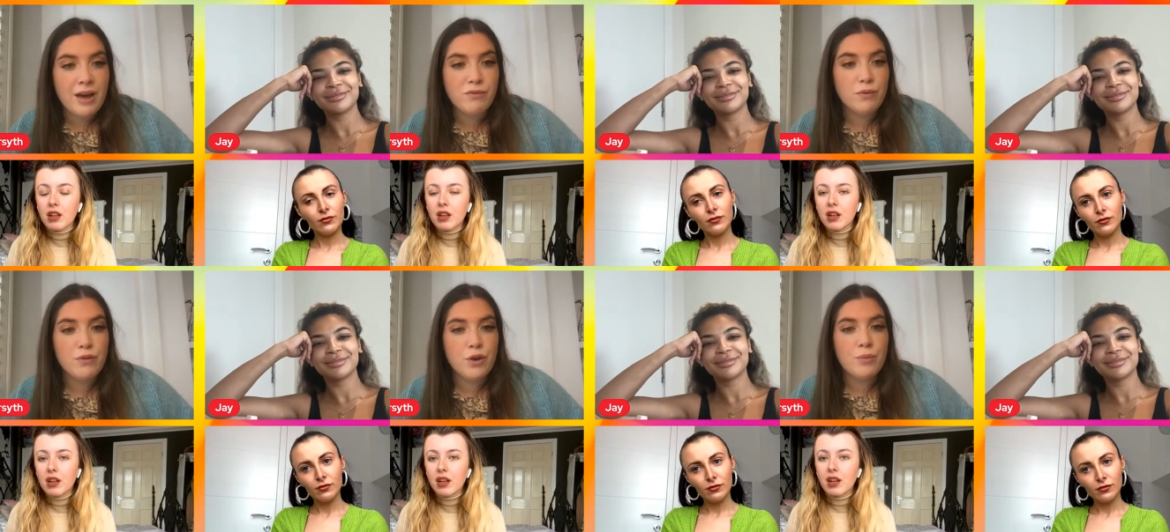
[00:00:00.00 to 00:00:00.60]
Speaker 1: have of
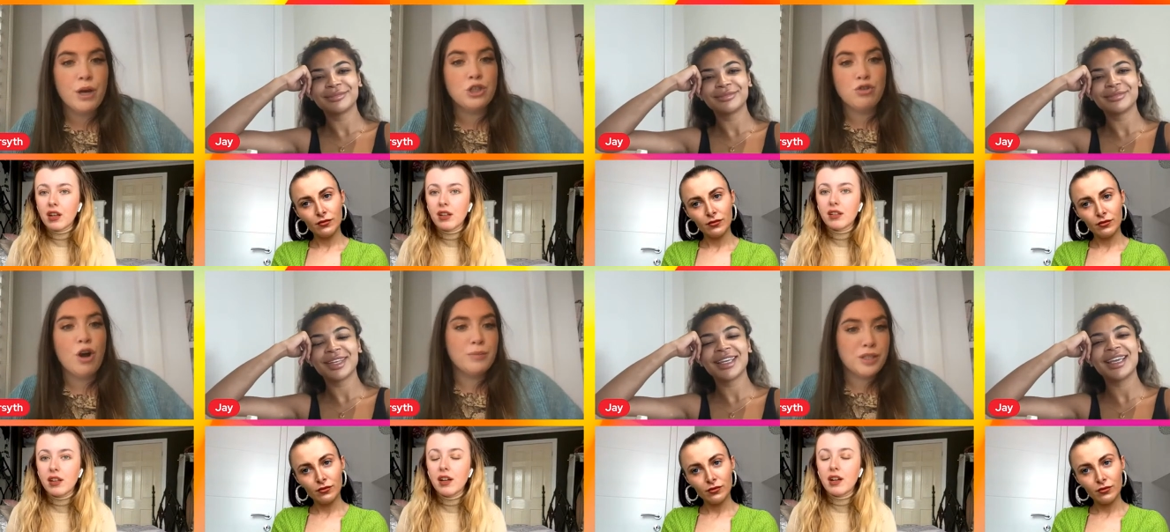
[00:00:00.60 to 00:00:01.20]
them, a
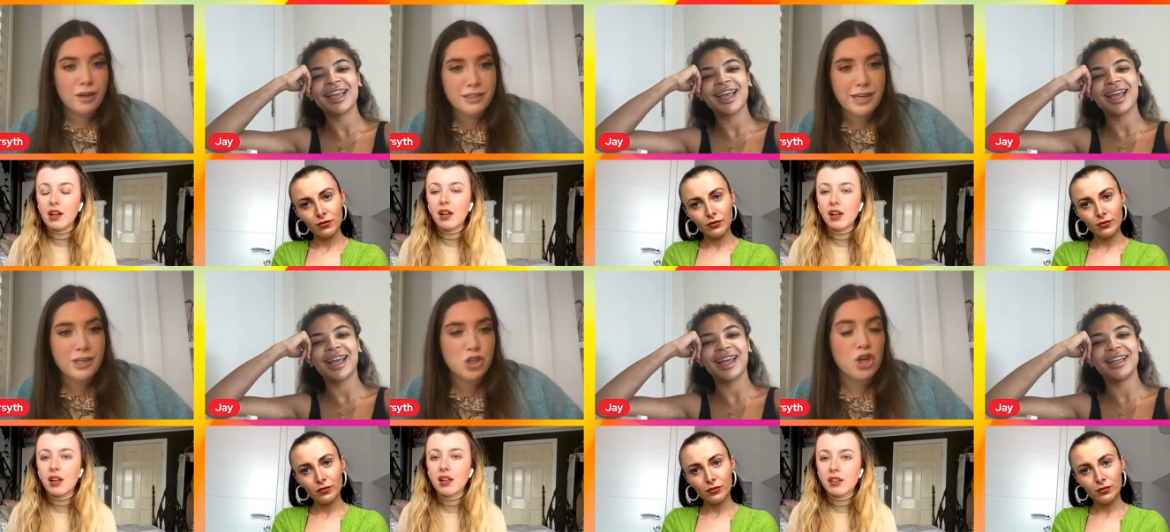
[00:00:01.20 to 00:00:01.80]
dramatization
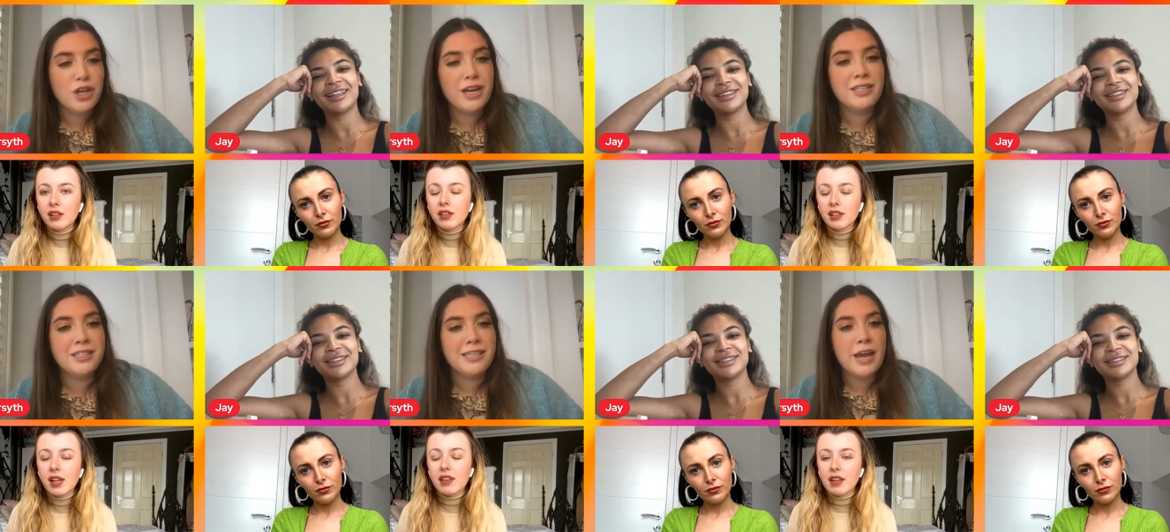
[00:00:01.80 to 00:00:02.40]
yeah.
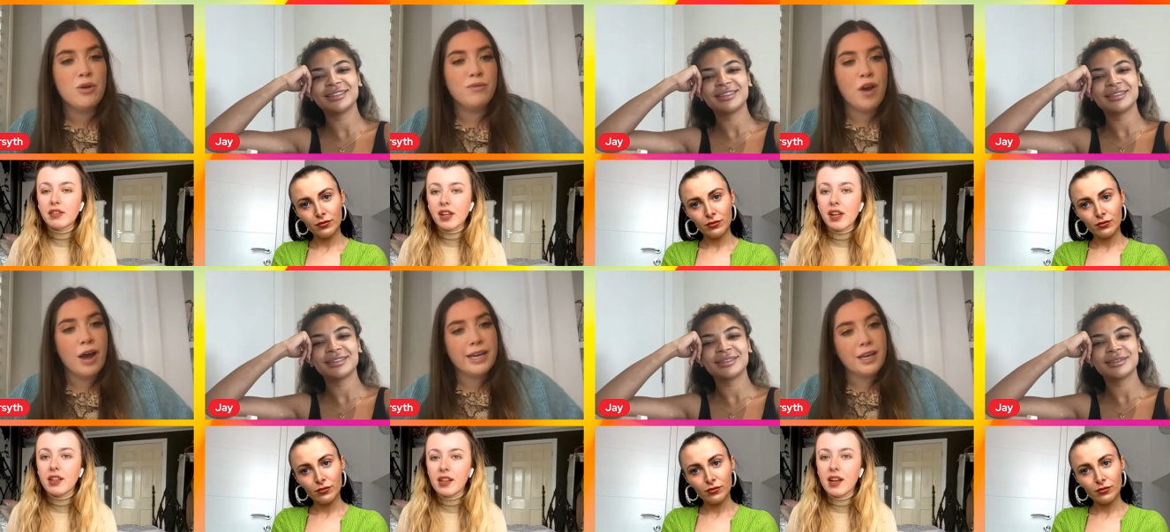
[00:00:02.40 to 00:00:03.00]
instead of oh,
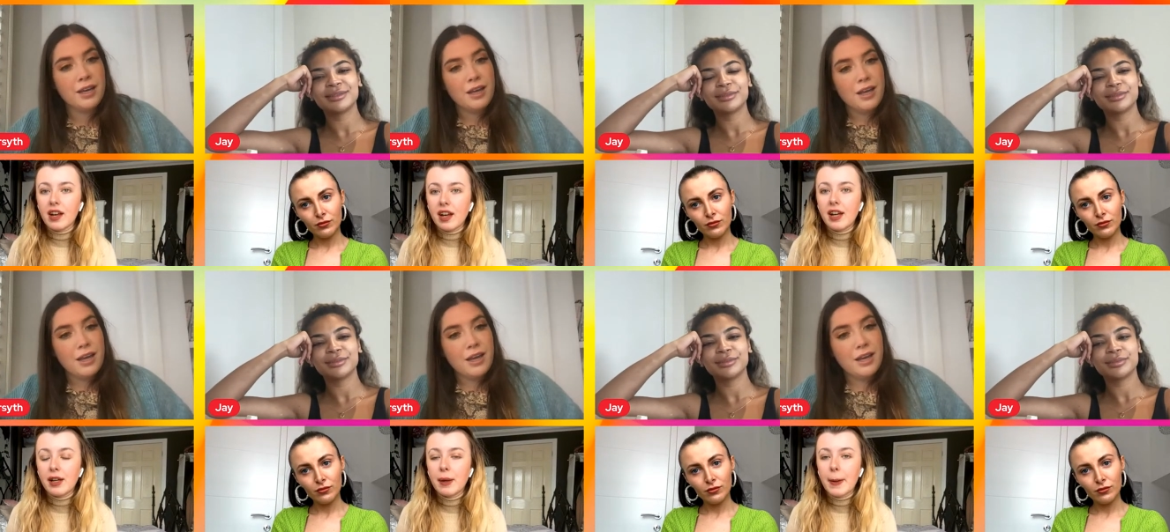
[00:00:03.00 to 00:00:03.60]
like yeah.